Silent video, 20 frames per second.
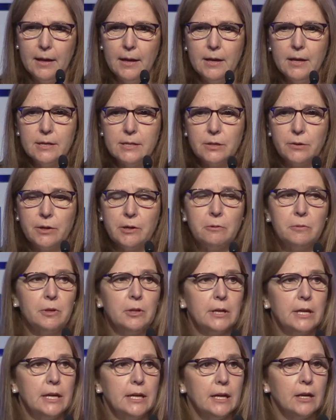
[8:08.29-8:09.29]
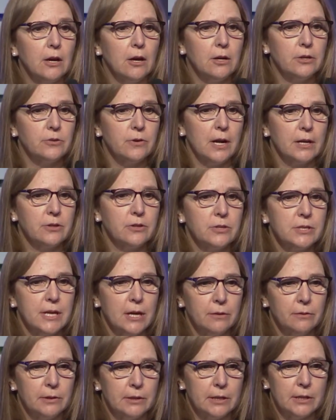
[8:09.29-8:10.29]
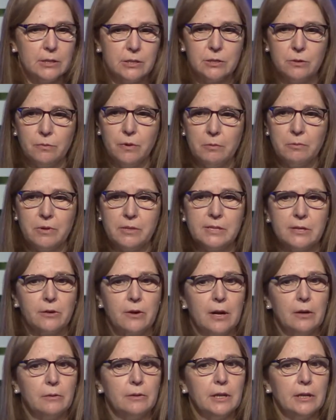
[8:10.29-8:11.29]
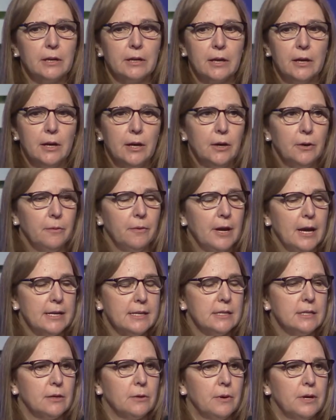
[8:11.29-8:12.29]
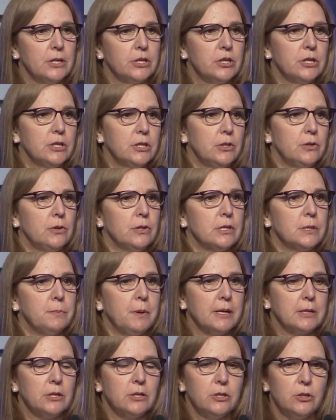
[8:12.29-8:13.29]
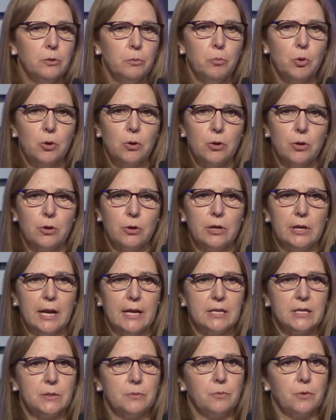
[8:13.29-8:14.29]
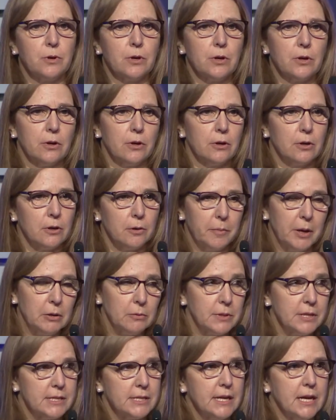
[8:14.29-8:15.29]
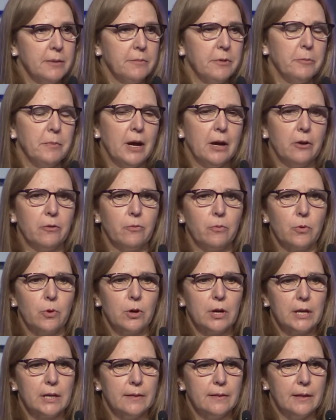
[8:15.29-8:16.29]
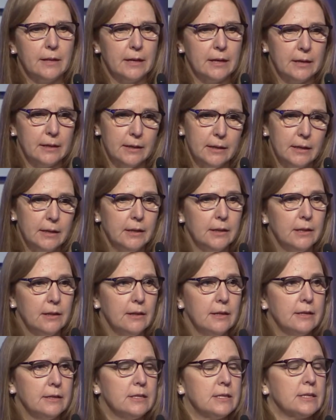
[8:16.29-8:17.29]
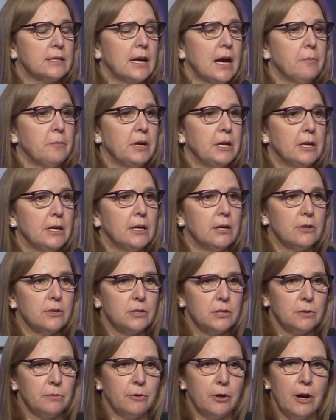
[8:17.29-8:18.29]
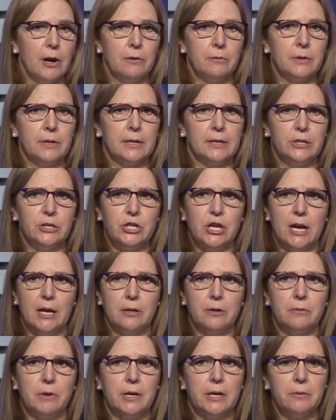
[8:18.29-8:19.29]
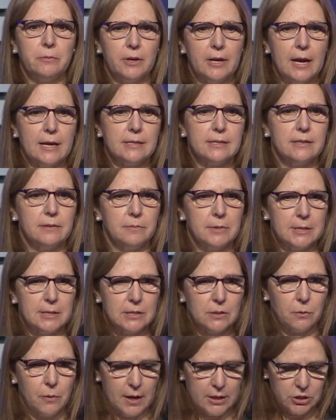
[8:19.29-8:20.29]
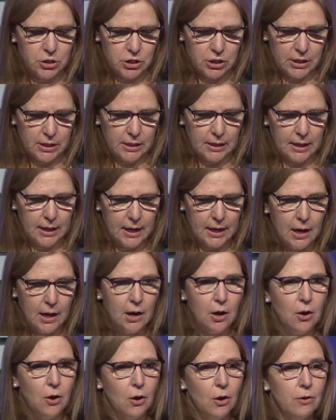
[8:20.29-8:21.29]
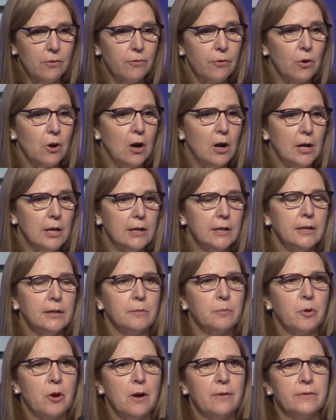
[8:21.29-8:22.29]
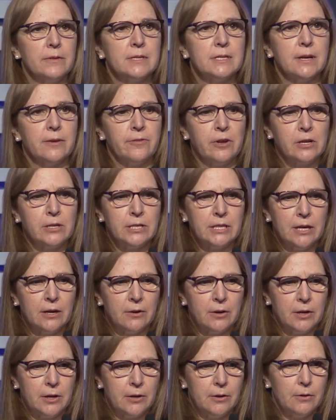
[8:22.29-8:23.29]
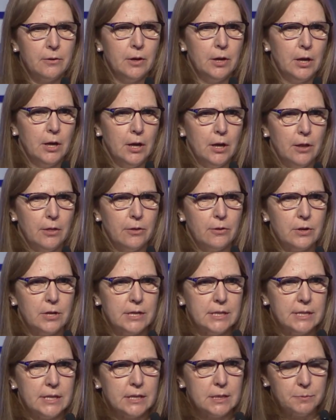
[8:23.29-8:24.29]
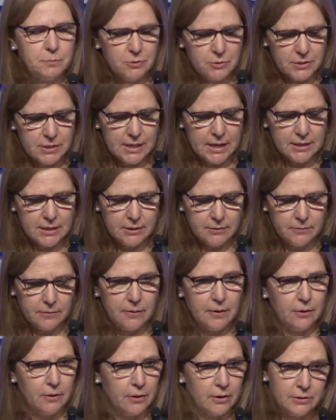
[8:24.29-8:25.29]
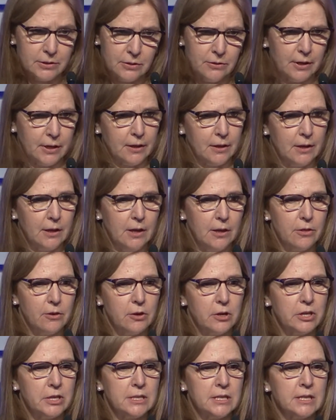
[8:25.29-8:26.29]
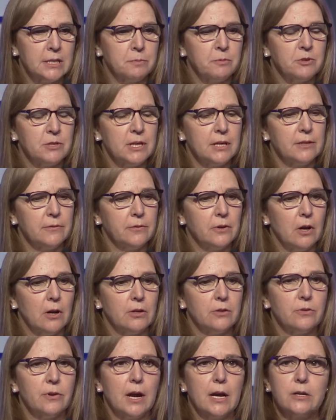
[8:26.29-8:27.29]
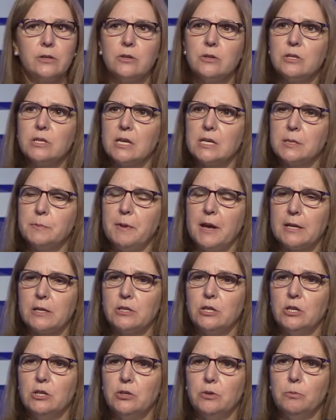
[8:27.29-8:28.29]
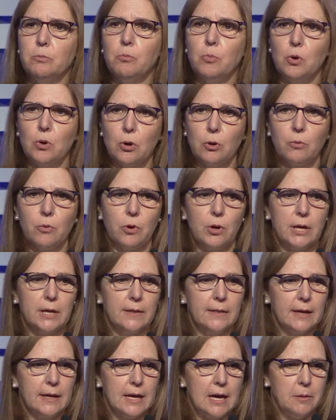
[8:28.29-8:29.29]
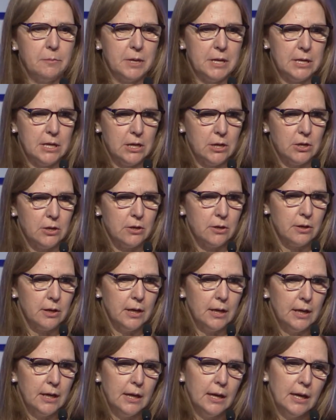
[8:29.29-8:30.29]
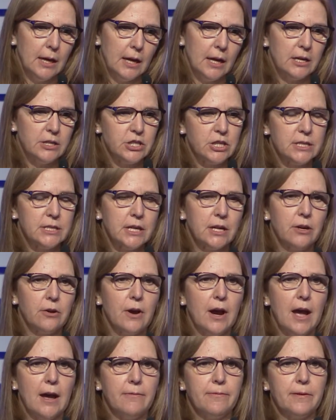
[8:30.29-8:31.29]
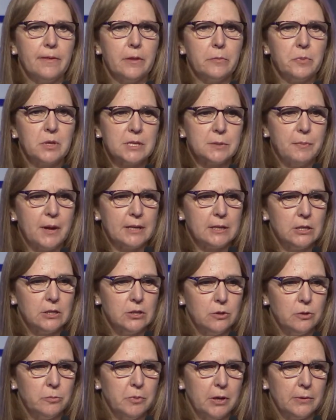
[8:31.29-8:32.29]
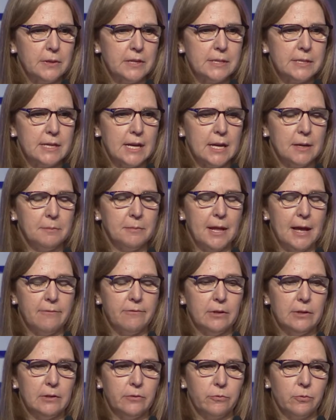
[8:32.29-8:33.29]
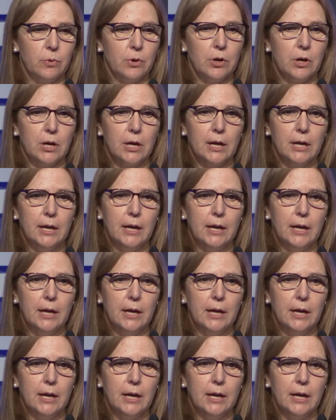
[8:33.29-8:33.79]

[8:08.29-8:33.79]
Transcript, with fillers: So here we're looking at contractors' outlook. So what was their outlook? We asked the question, do you expect to do more or less work or about the same amount of work in the this coming year. So we're out in January, we asked them this question. Overall, in the province of Ontario, 36% of, or sorry, 36% of contractors expect to do more work in the coming year, and just under half of them expect to do about the same level of work.